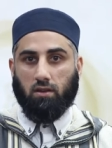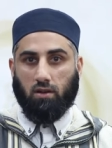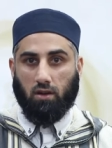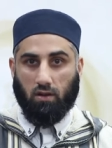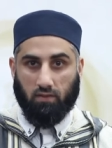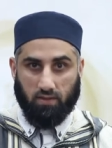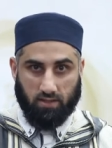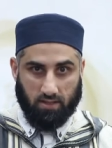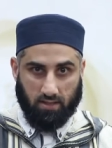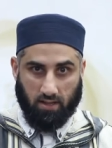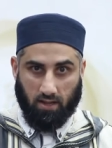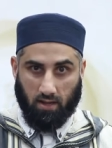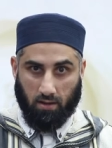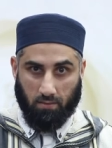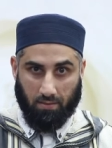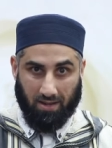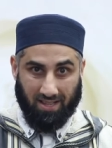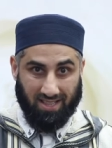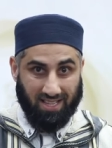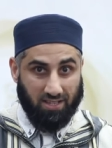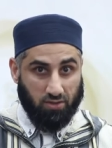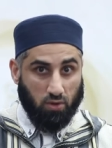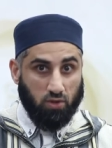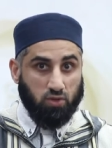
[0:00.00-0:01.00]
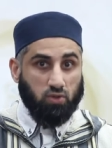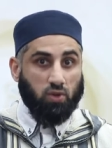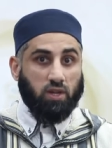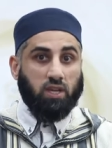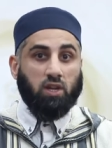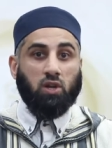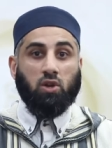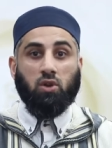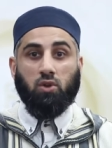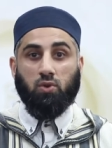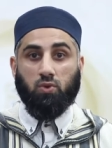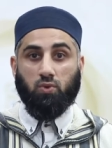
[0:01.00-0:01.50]
of Islam. And this also
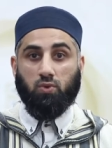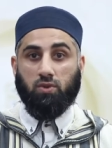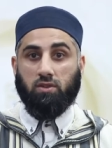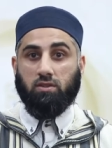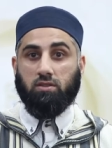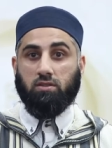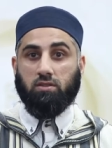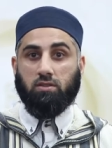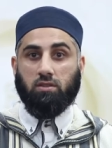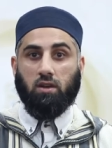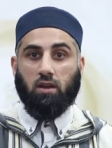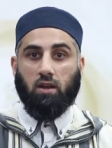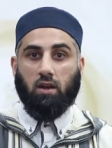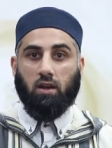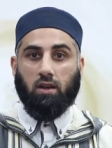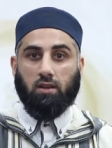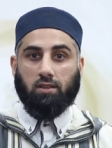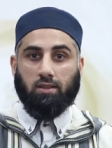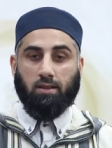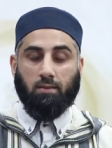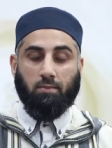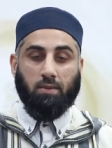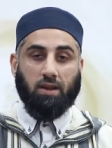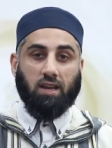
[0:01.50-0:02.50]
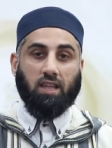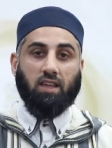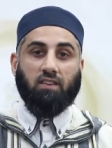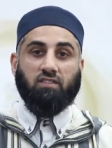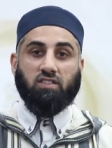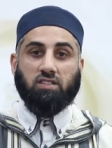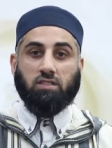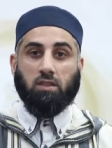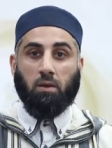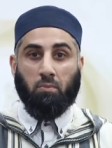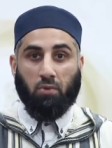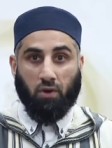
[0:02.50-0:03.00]
includes the
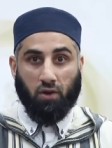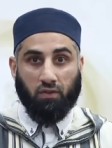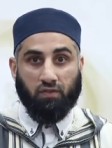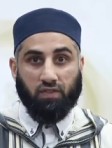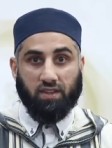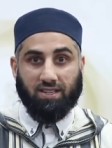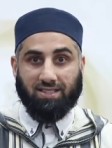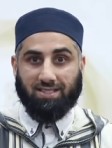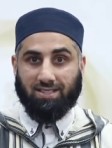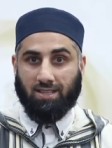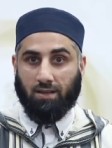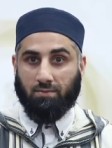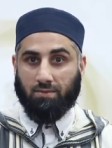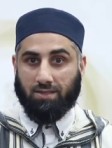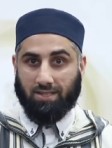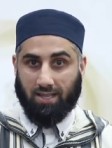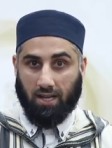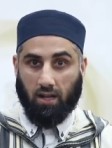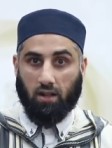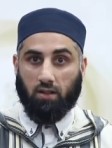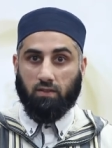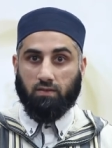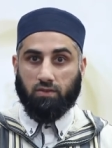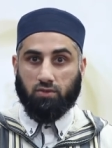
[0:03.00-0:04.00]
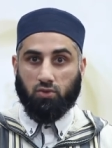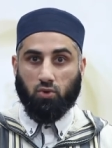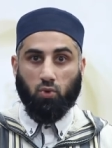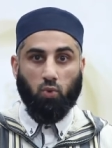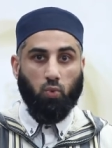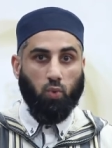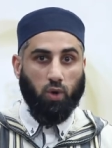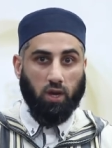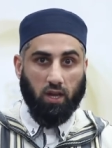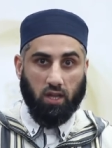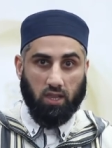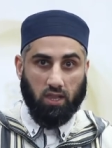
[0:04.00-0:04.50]
beliefs in the prophets themselves. Who
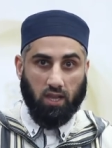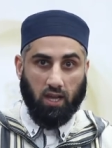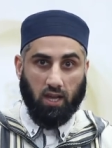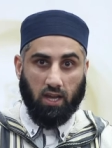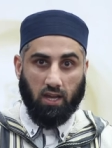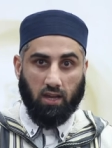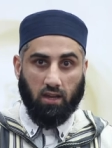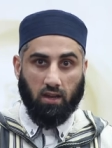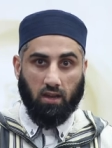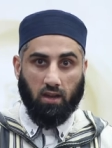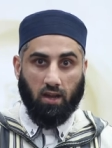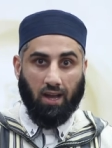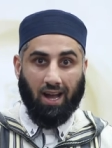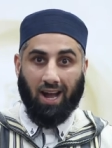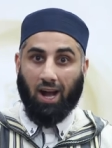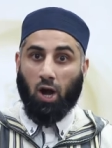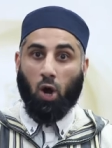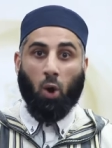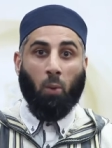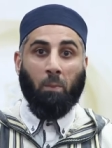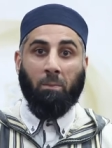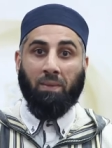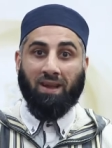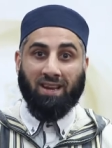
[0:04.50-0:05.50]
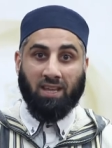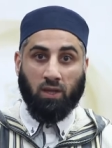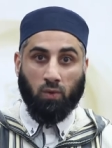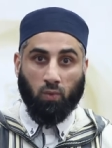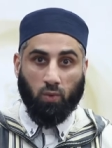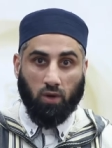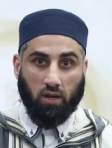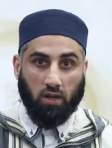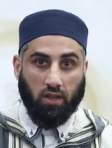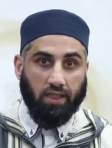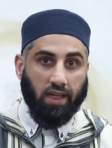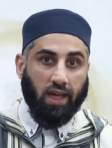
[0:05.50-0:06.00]
were they? How many
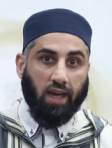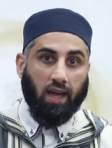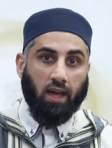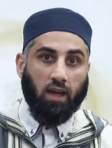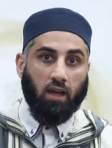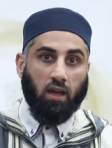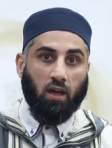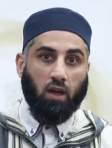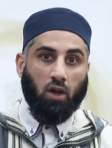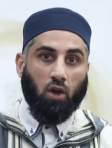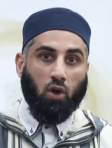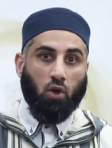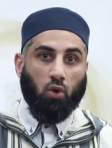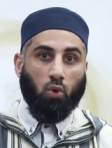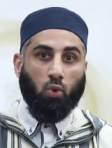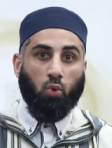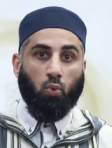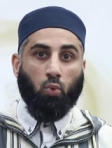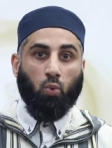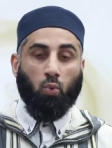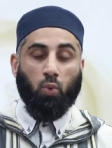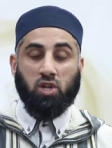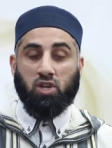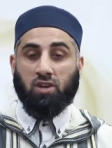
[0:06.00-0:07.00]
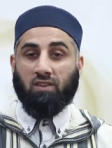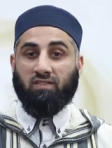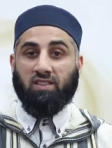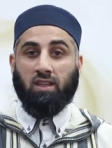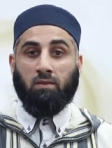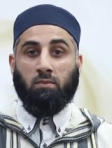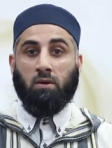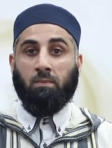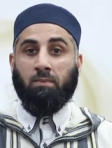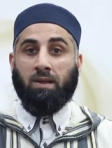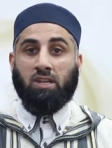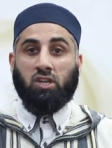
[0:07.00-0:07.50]
were there? Which of
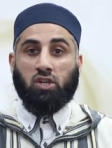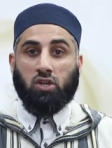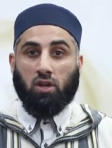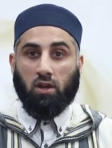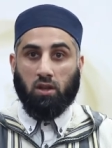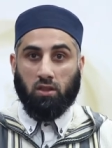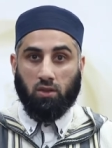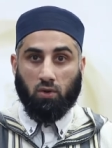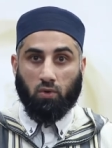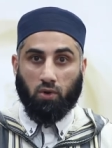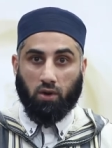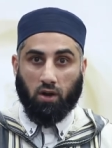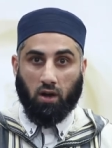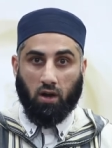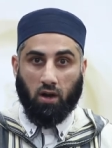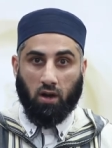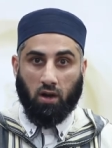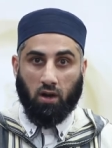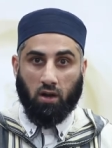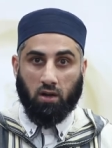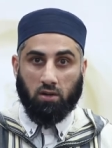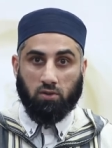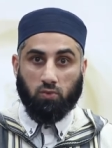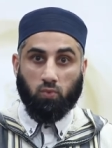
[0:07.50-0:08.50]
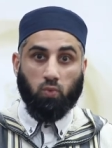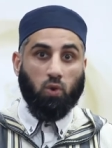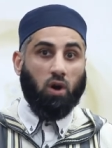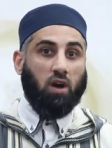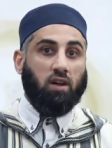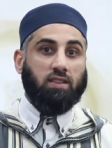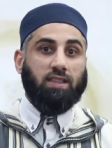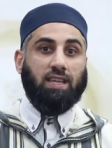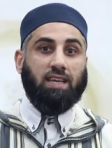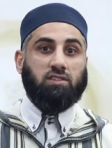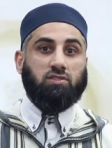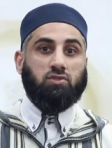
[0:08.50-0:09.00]
them are mentioned in the Quran? What
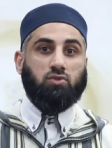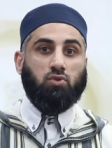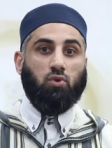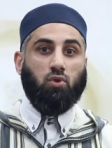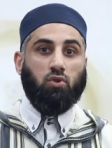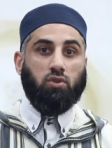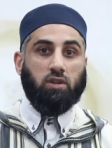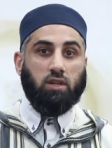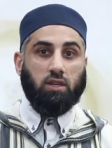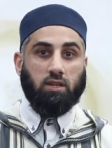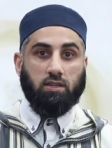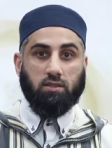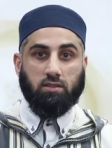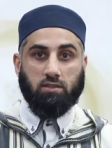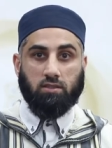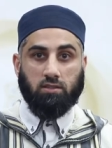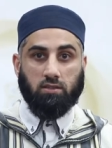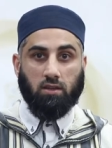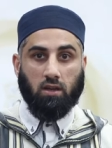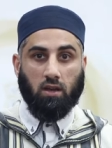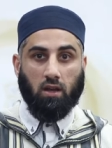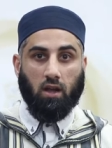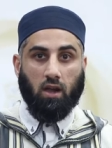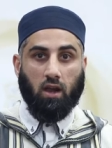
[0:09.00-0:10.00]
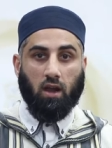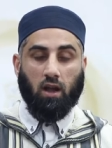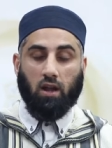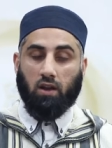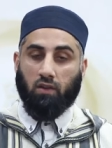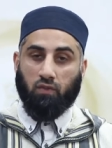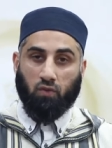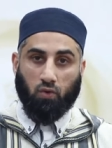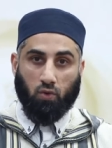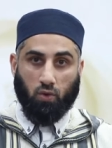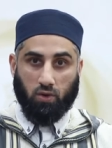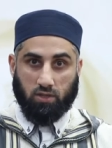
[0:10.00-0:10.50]
are their stories? And
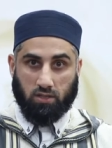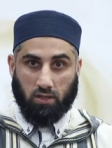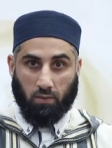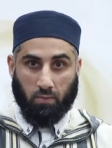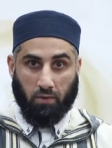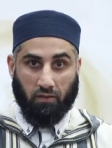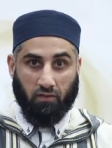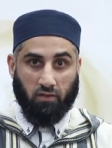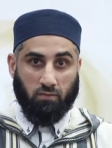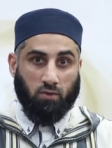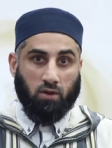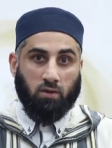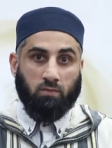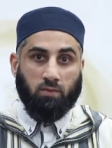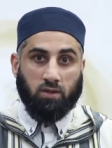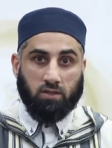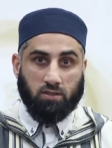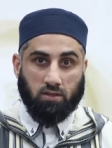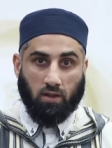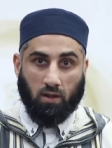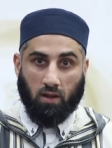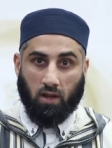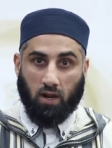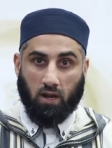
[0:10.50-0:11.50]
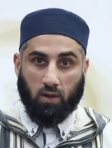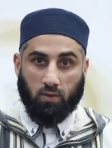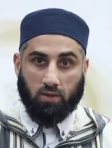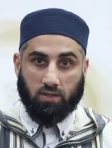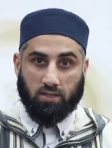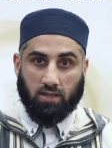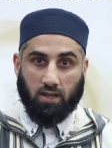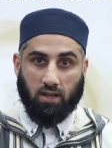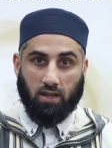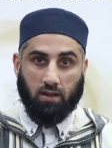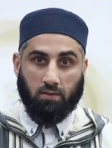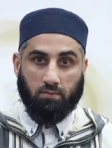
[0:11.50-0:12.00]
of course the Prophet Muhammad Sallallahu Alaihi
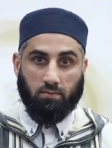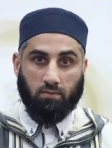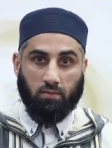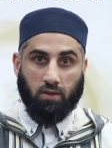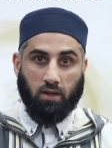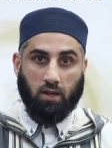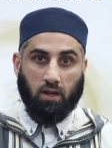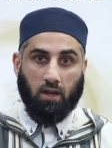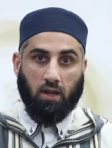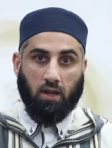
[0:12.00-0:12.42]
Wasallam